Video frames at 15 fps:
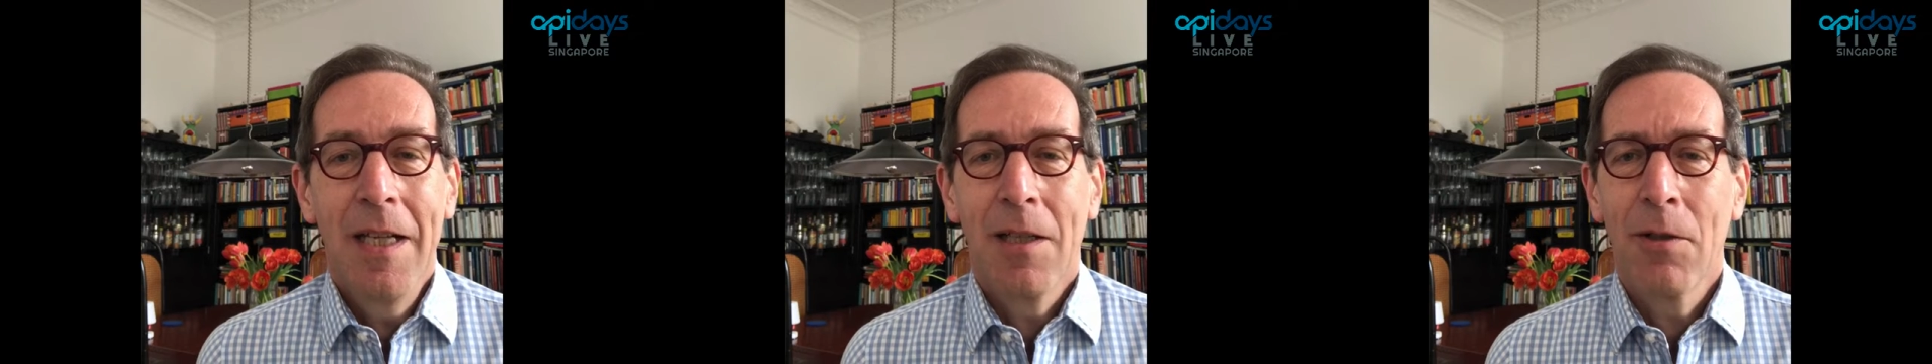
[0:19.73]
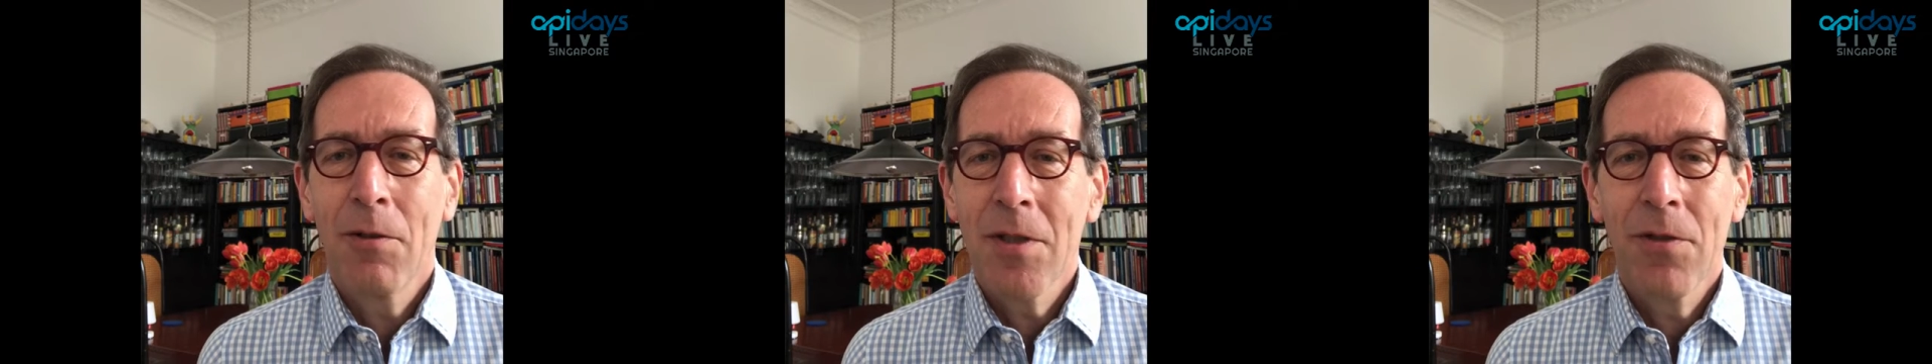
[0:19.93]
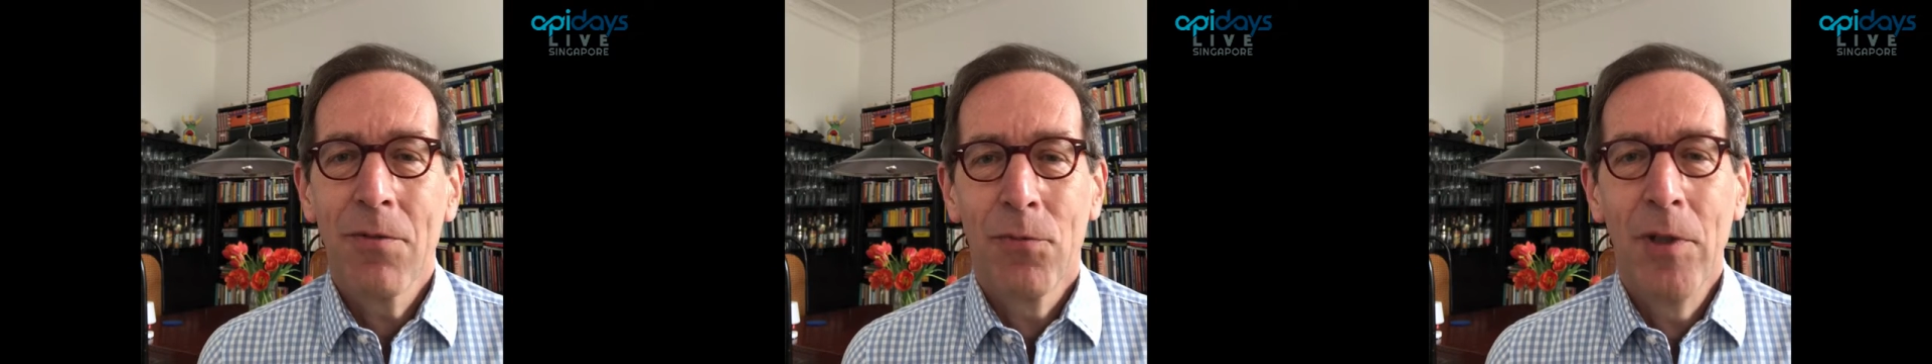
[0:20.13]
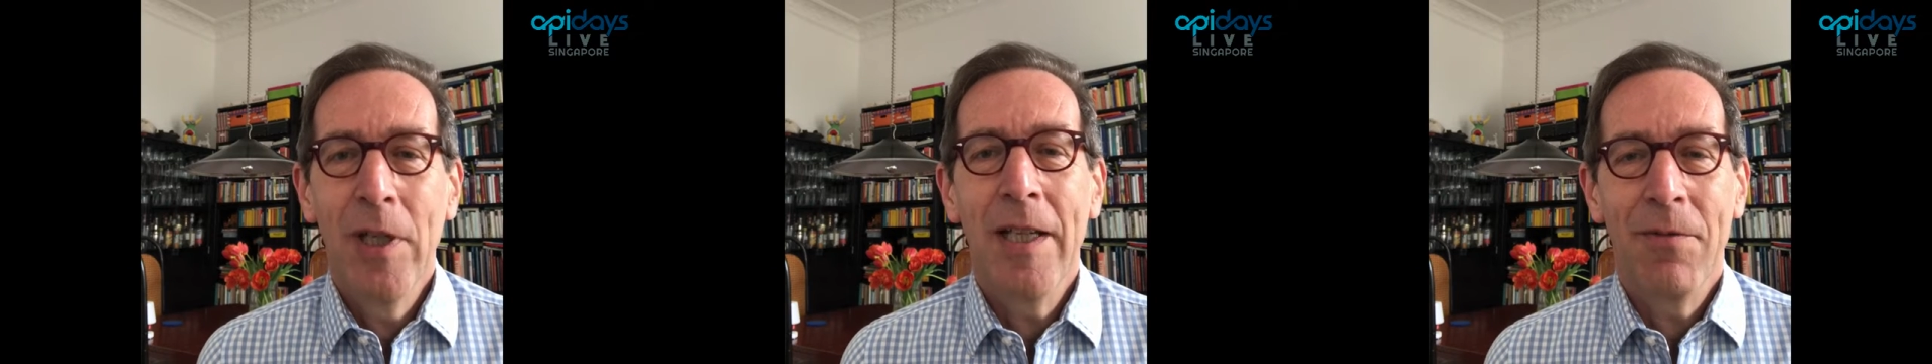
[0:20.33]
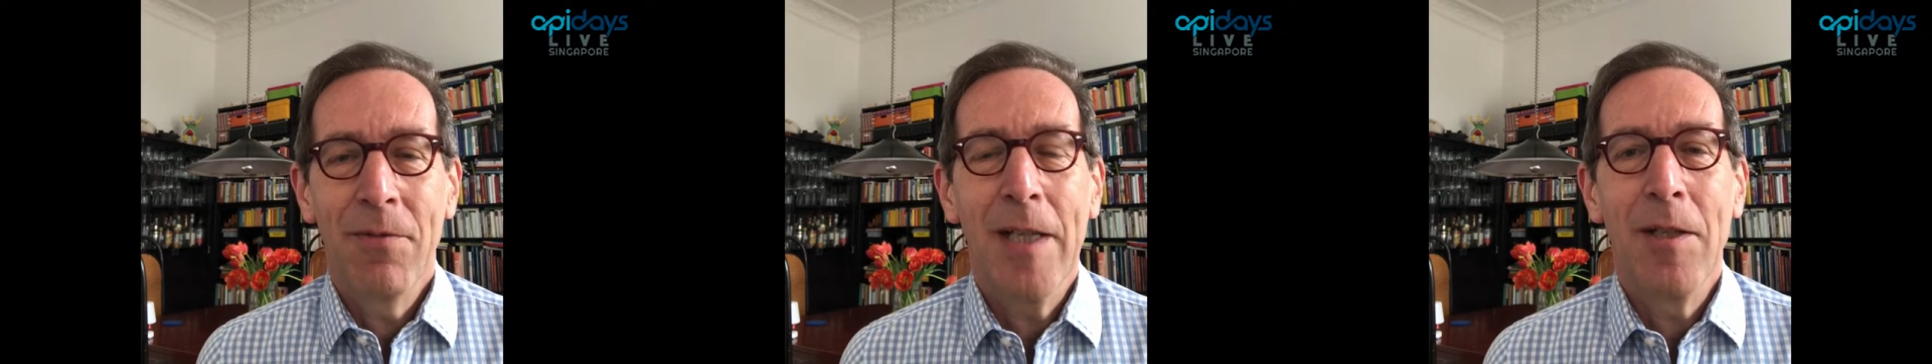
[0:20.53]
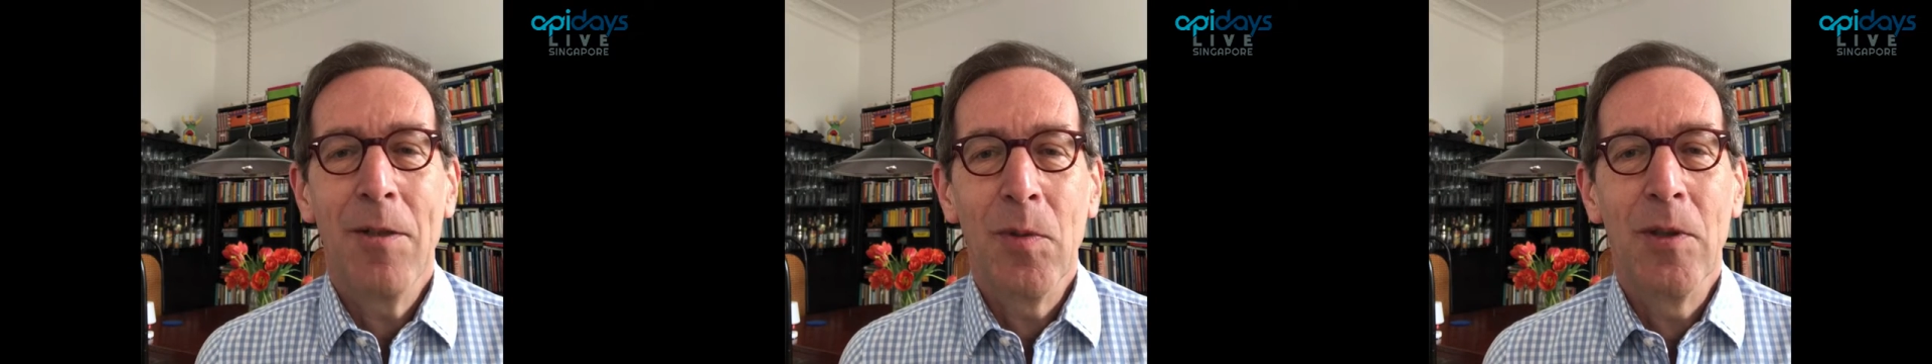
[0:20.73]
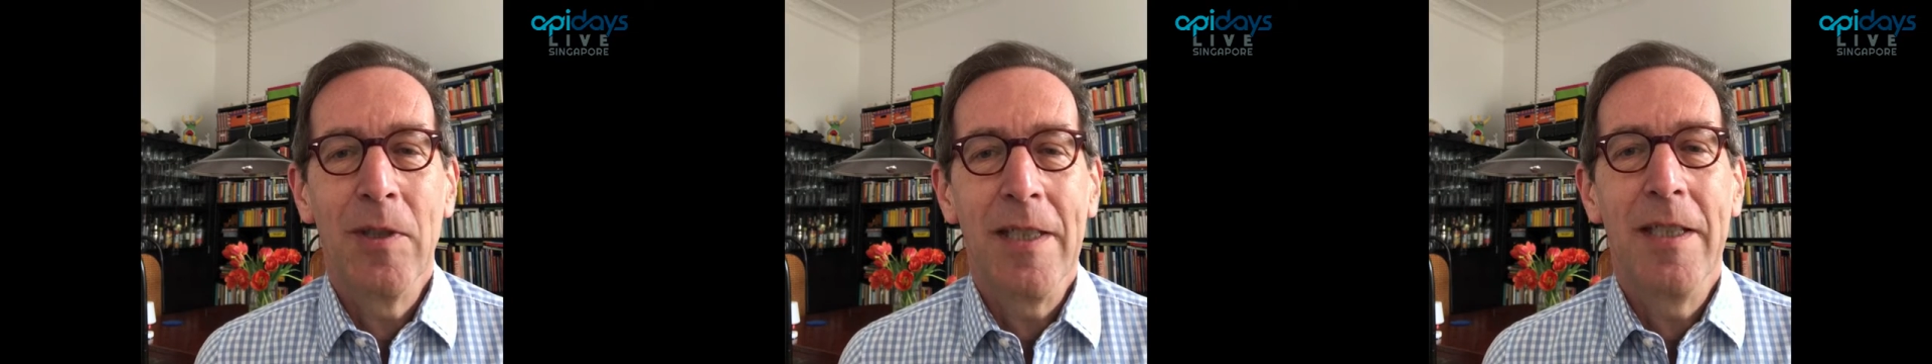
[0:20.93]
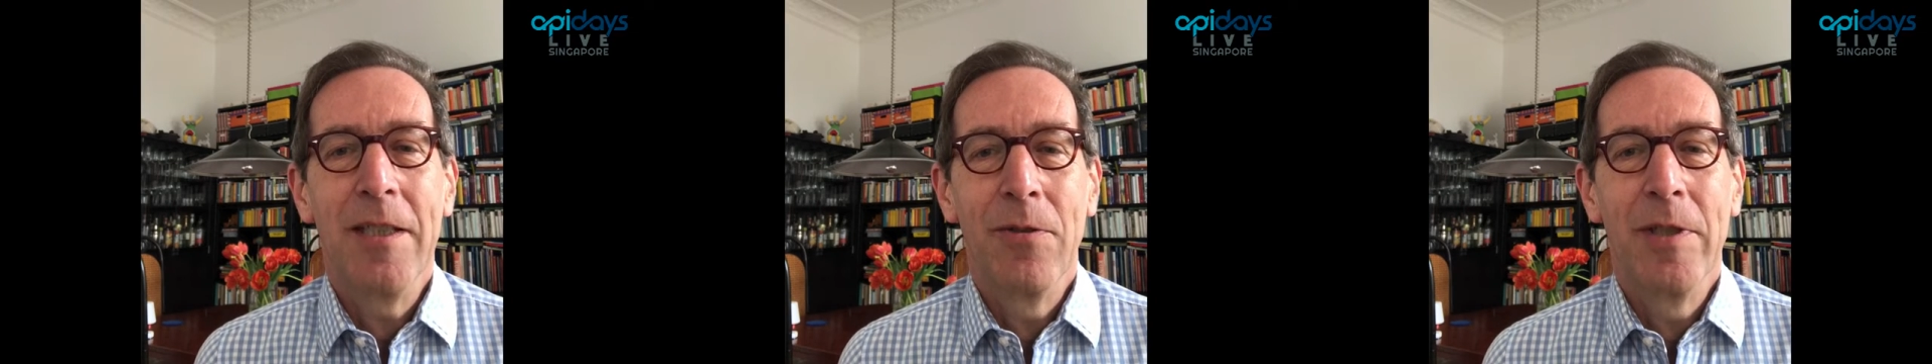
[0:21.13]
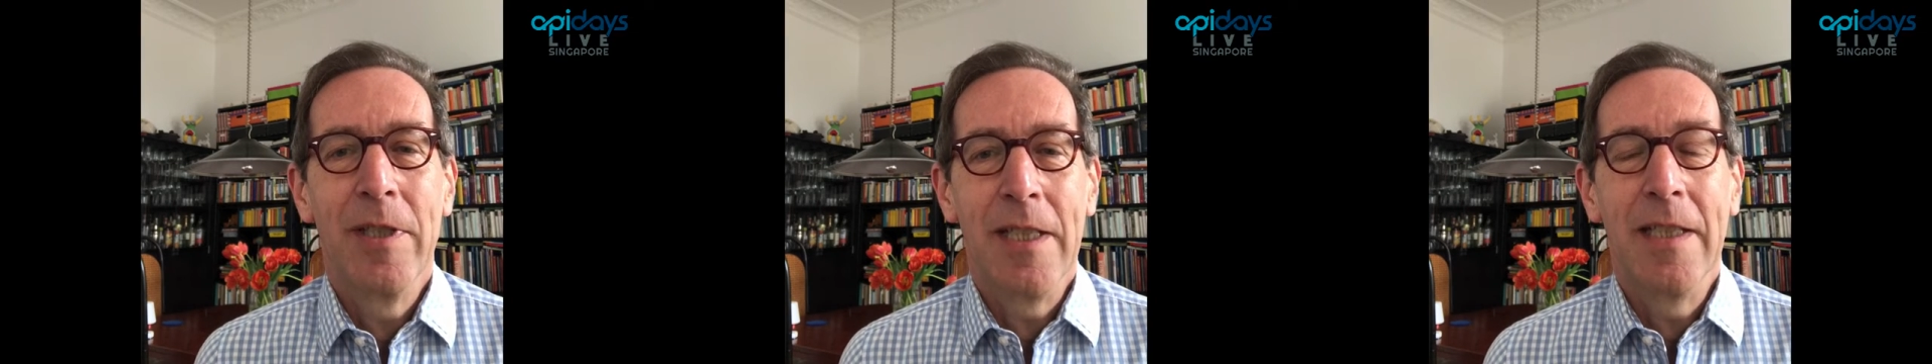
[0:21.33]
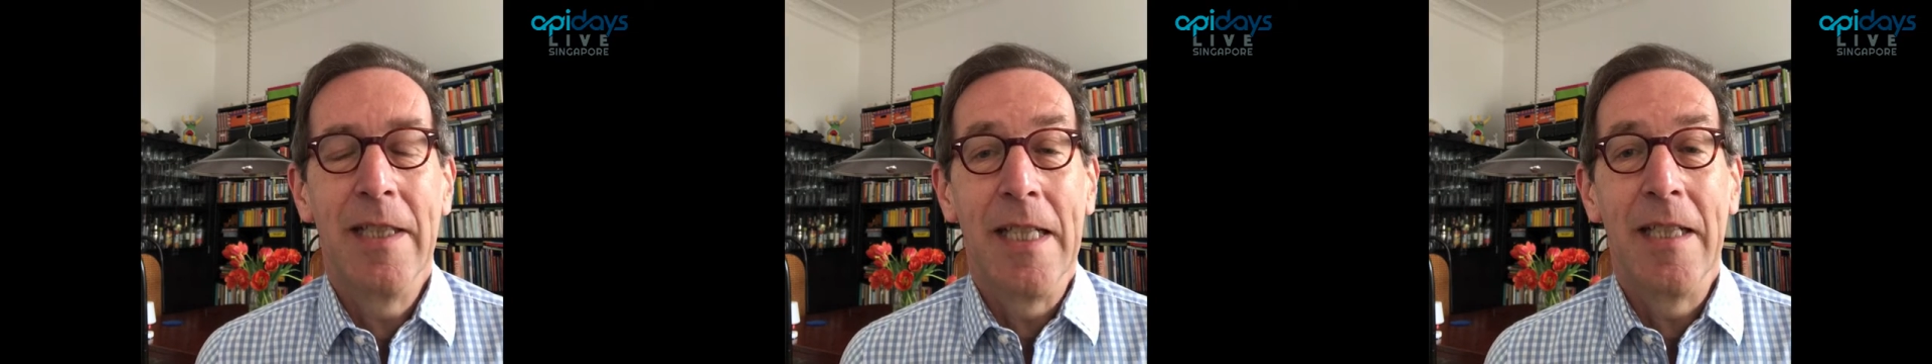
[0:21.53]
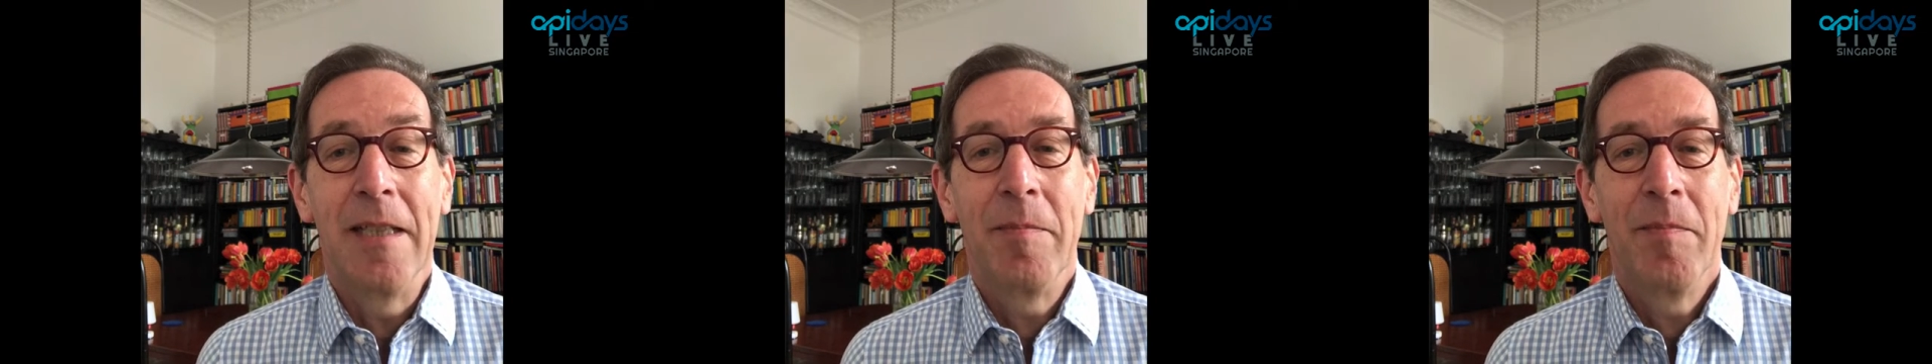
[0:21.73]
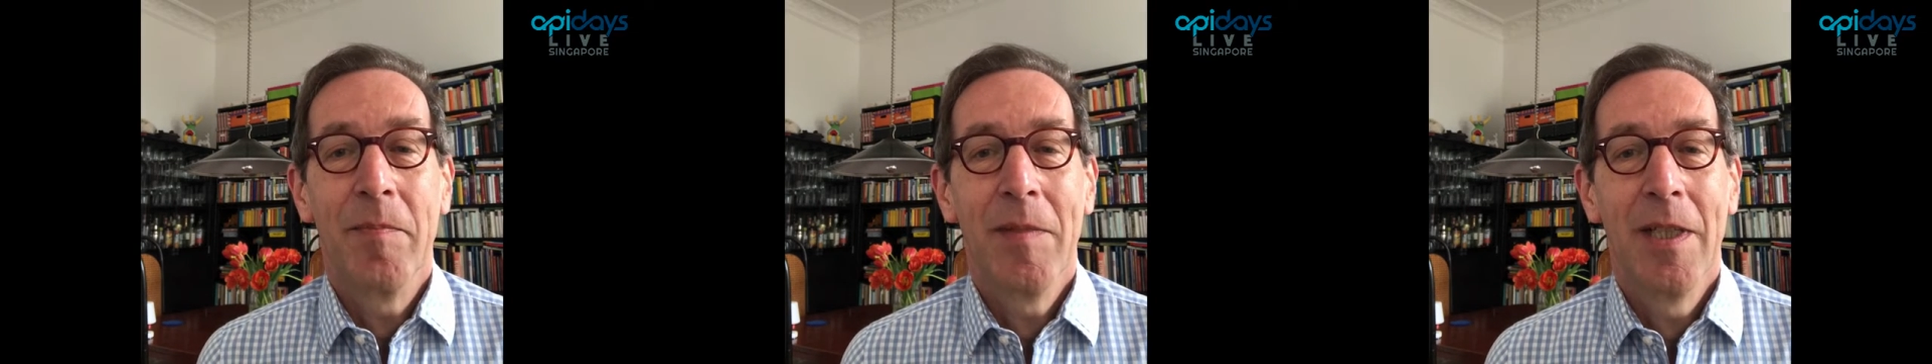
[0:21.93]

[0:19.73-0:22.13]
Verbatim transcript: Lots of really valuable data is in there.